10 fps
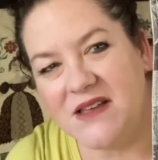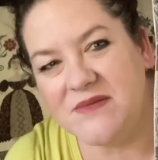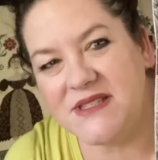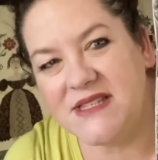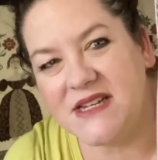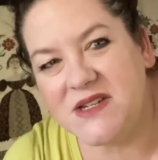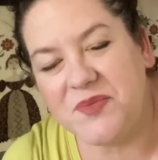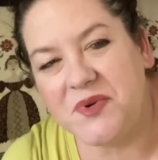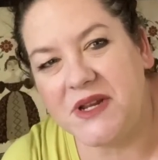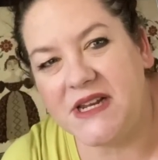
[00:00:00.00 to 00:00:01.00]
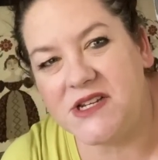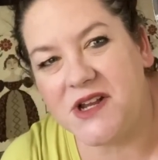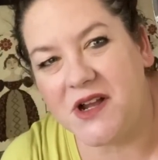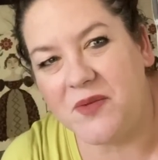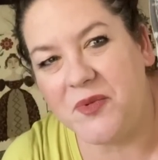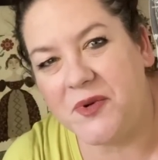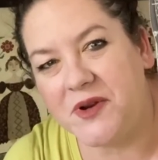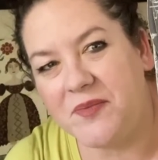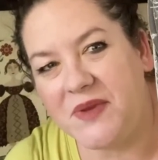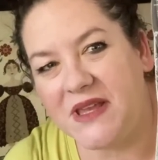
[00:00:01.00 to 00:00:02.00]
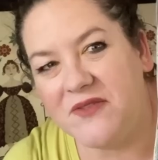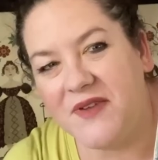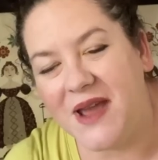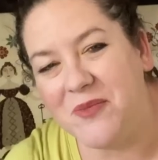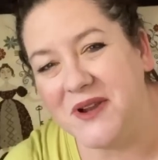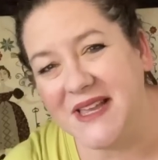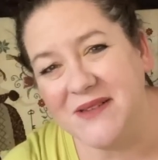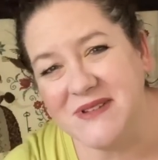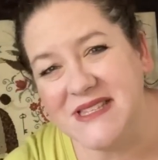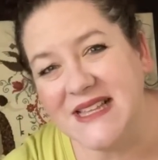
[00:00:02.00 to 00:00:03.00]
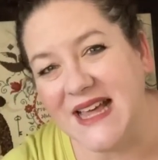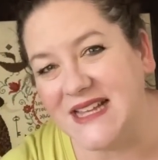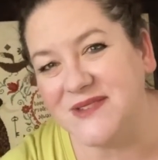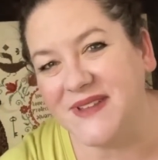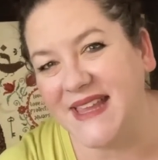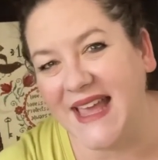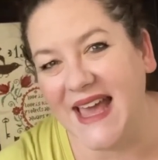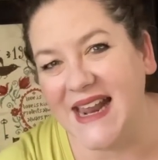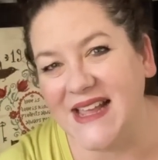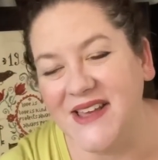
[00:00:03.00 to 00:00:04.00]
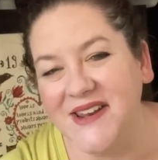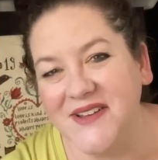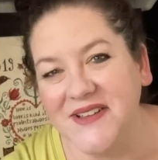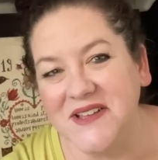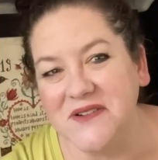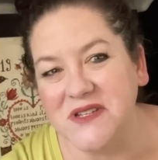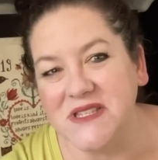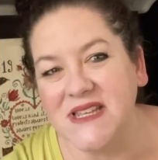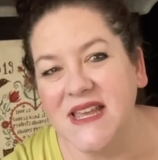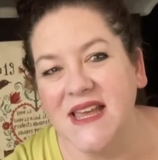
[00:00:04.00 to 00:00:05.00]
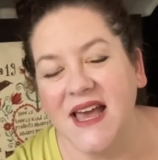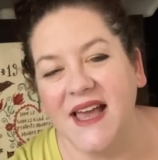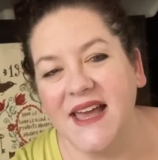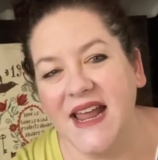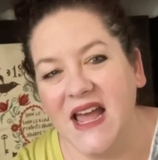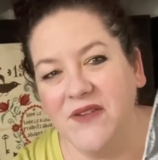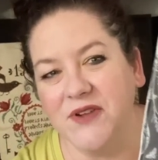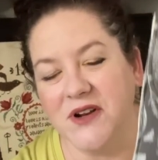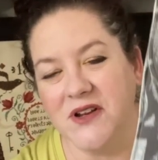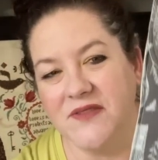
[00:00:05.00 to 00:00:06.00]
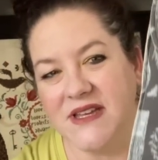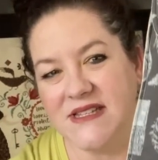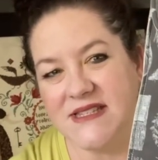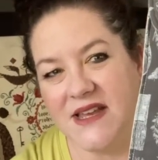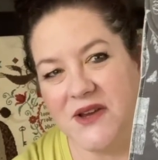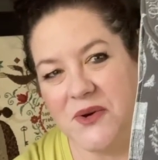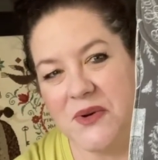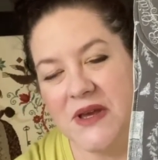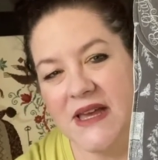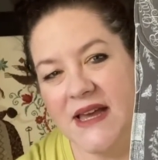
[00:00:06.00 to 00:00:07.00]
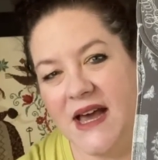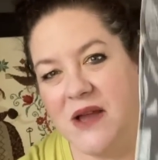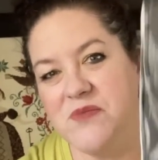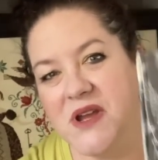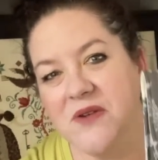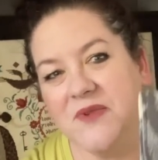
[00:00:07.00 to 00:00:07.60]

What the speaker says: such a pretty chalkboard bee fabric. It was the last one they had. I got it on clearance. I got a half yard of it, so I'm not